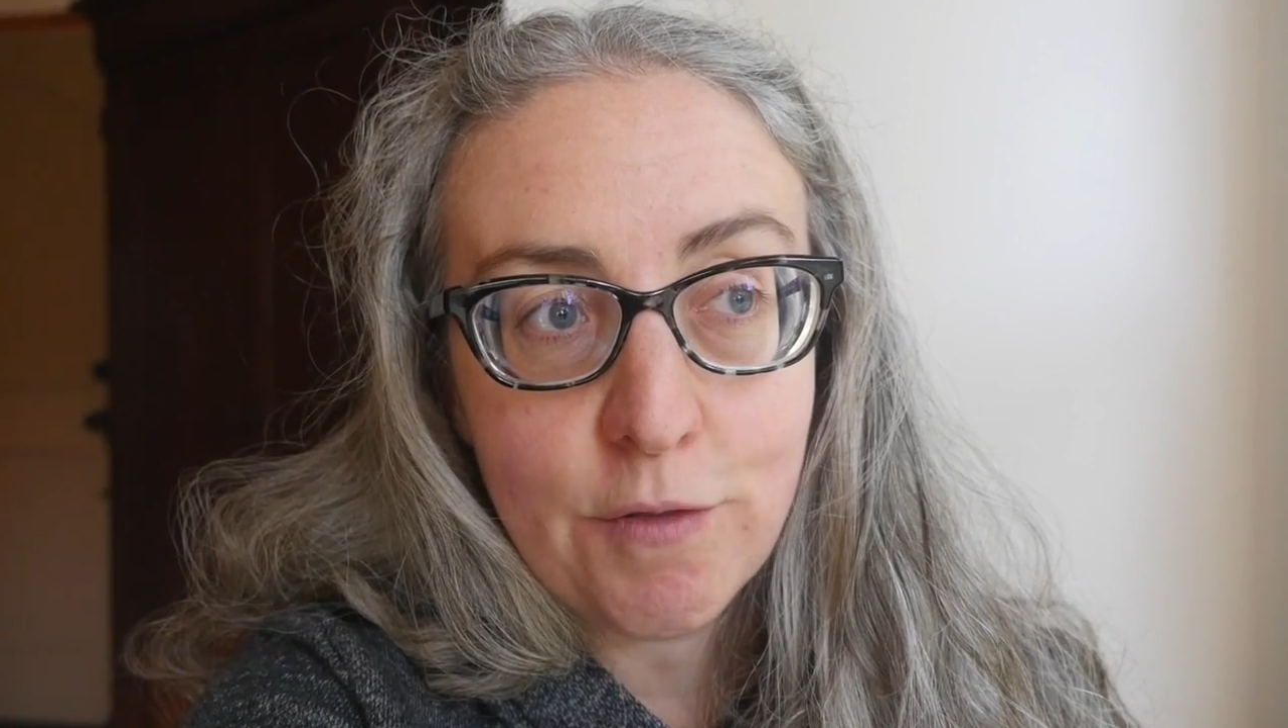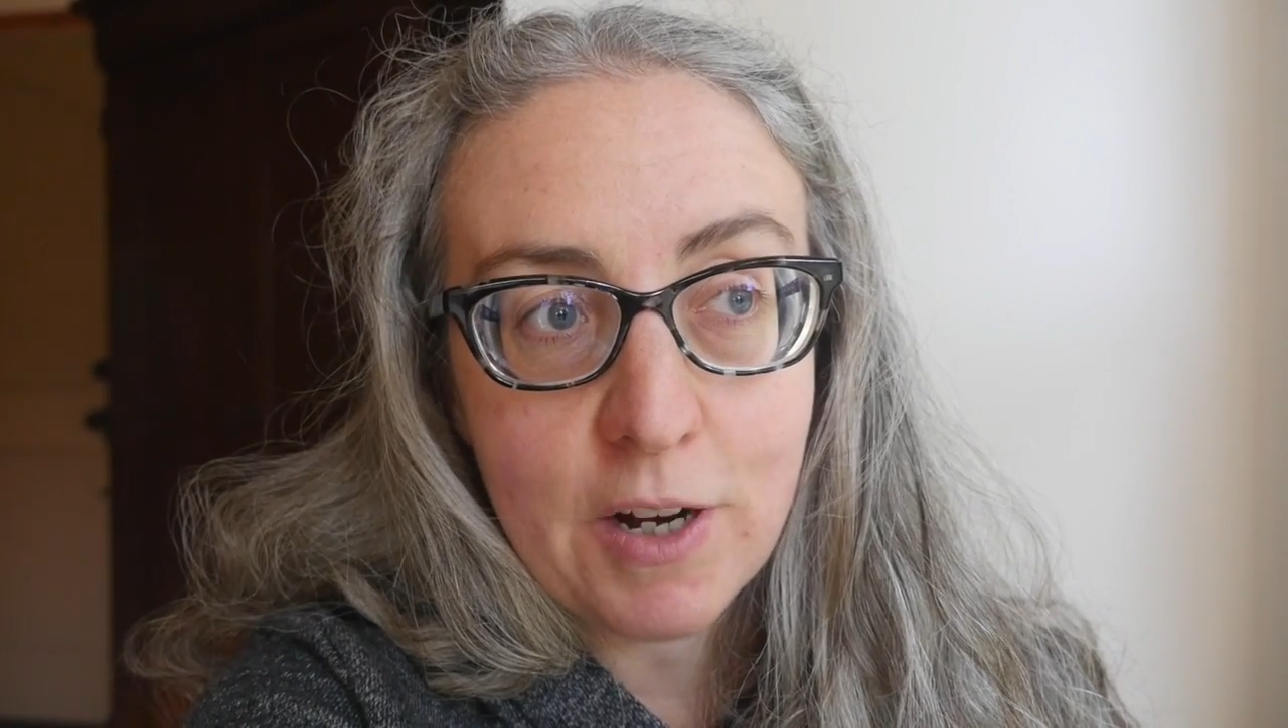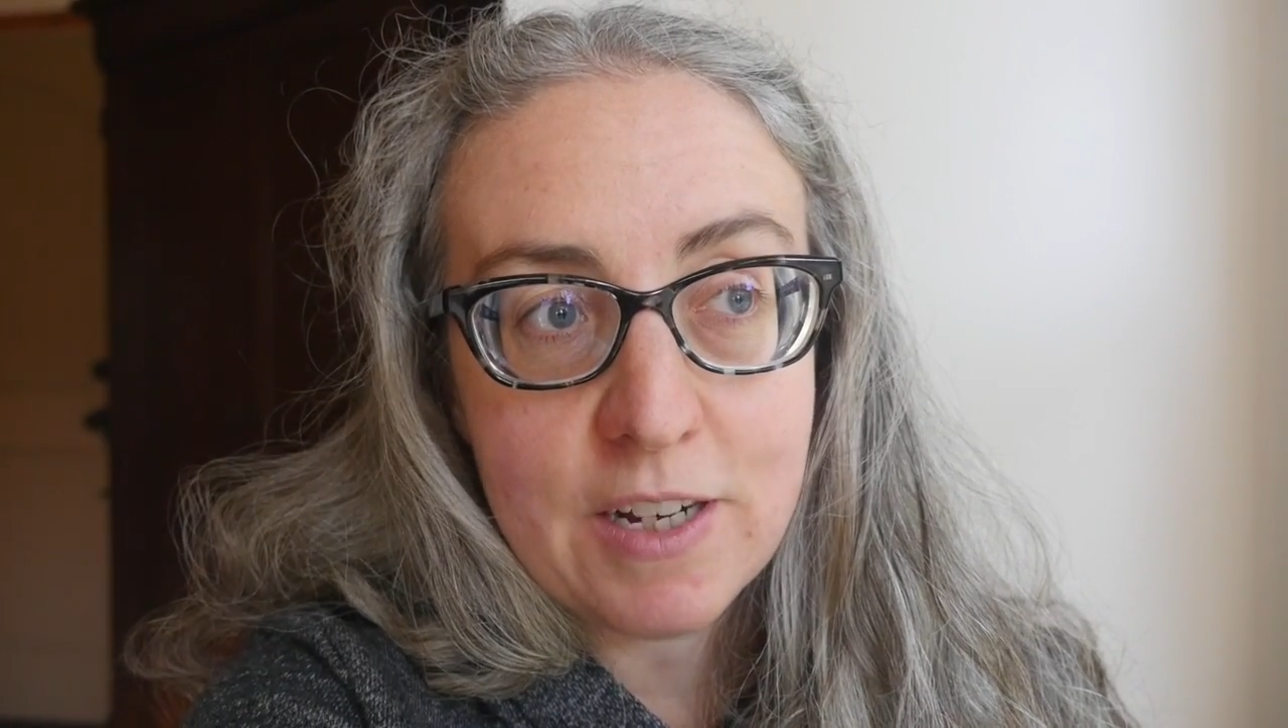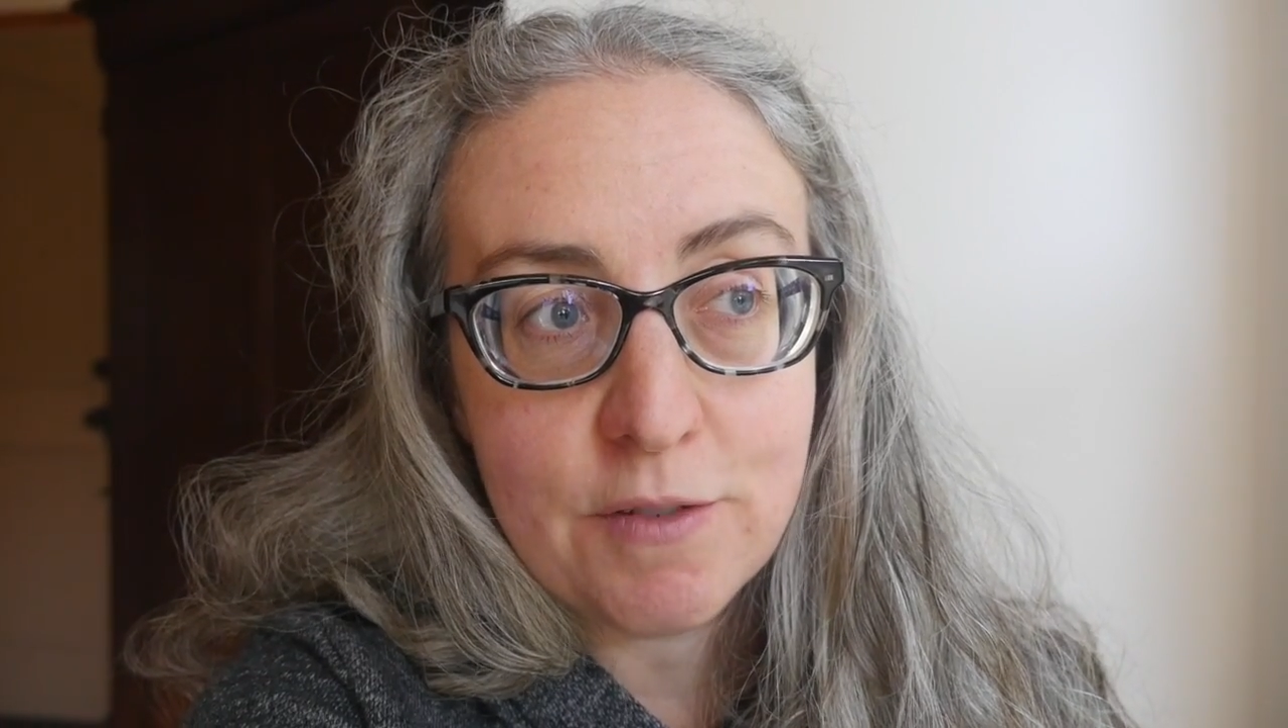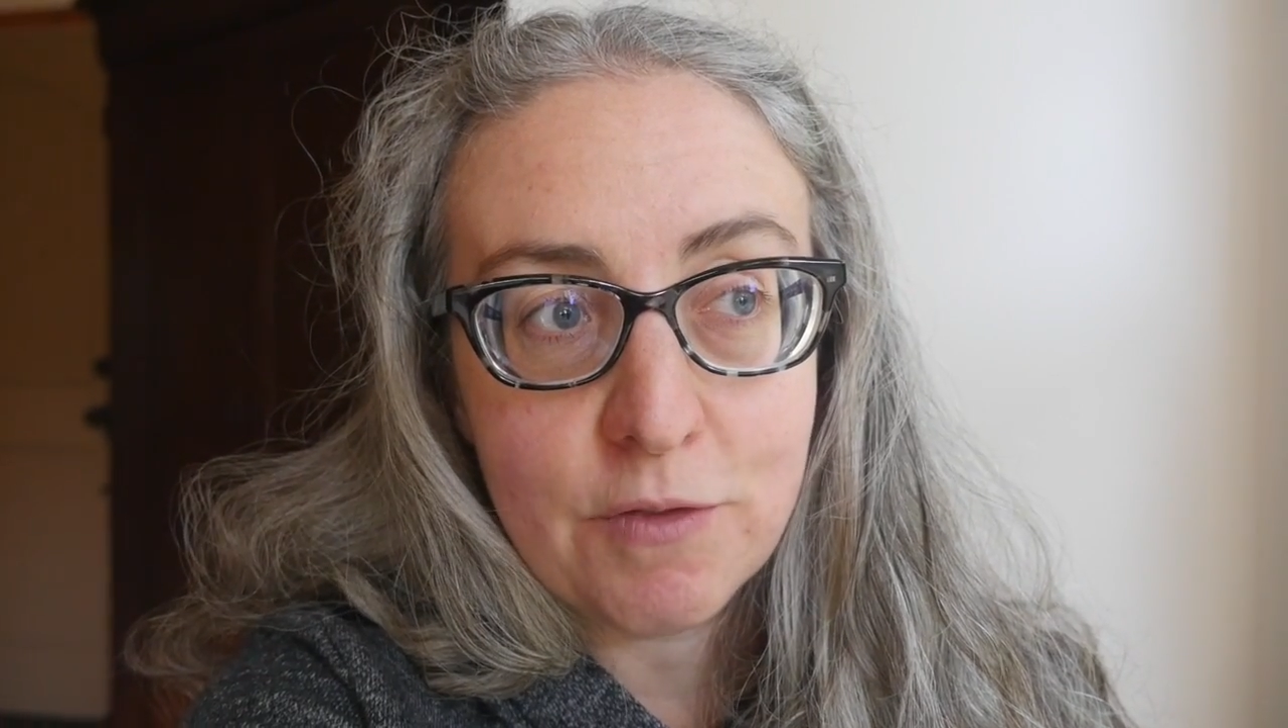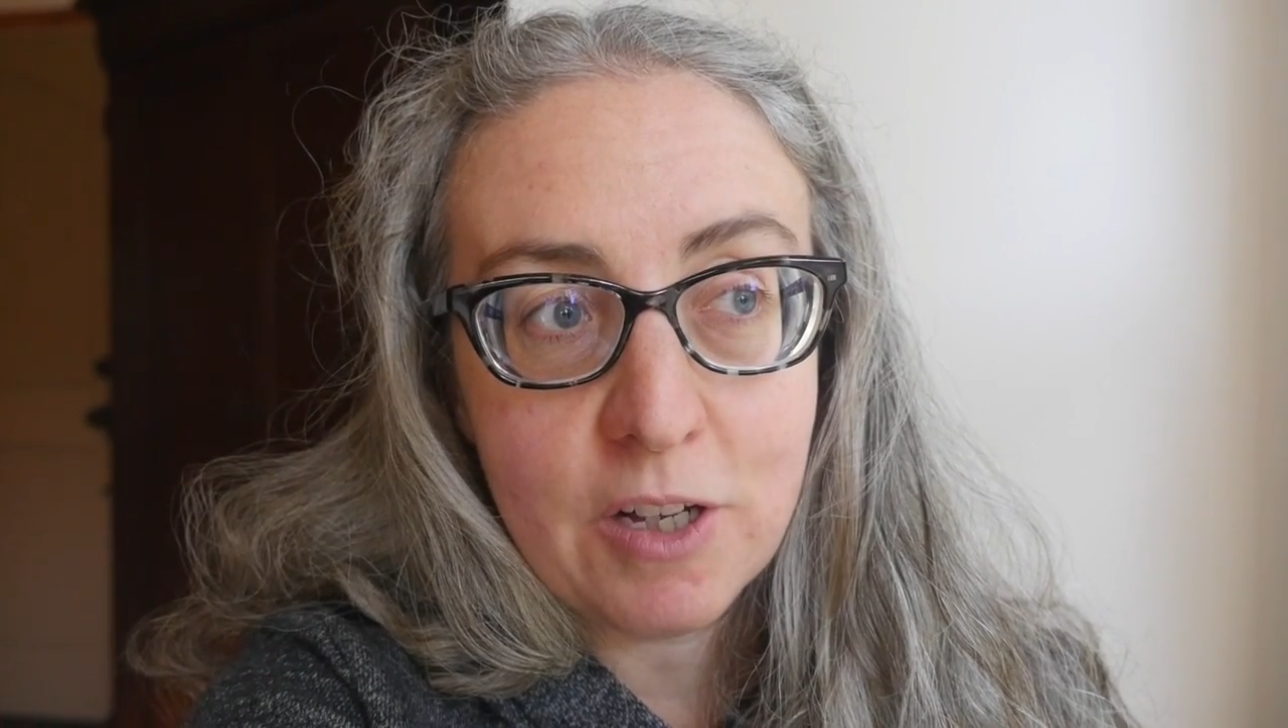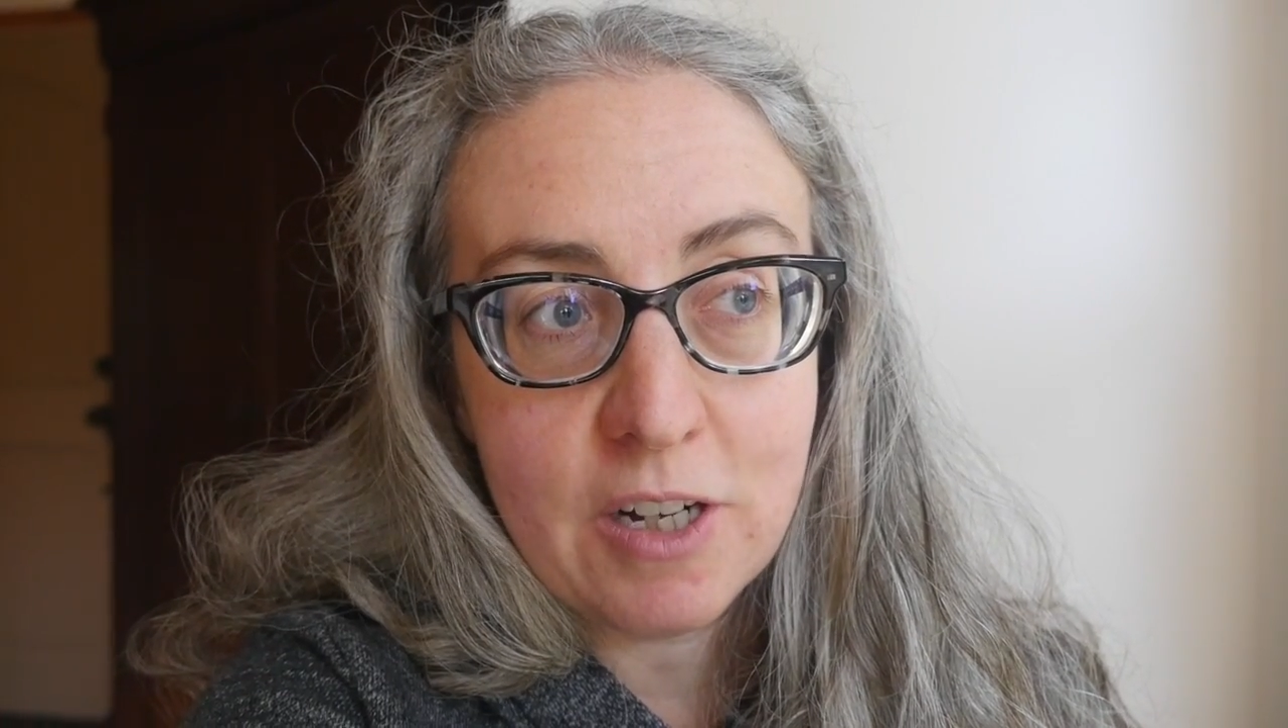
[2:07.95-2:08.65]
forgot to